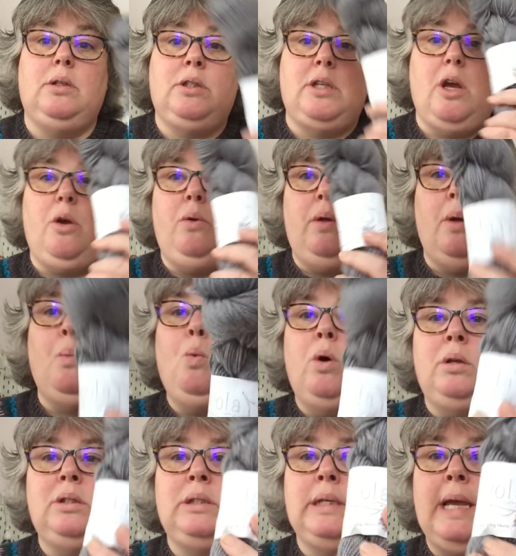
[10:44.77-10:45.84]
So
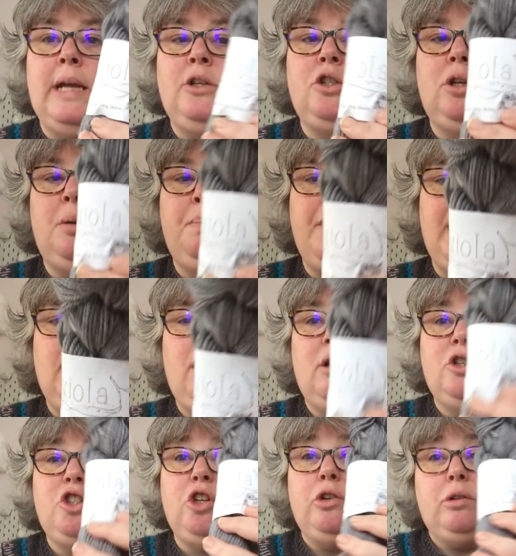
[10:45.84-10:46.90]
one skein should be
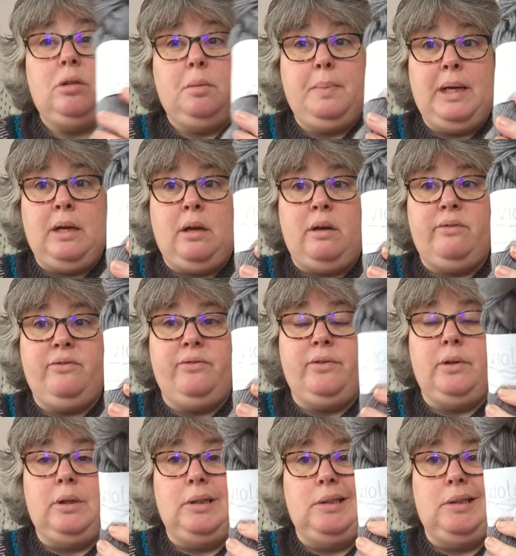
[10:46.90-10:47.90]
enough.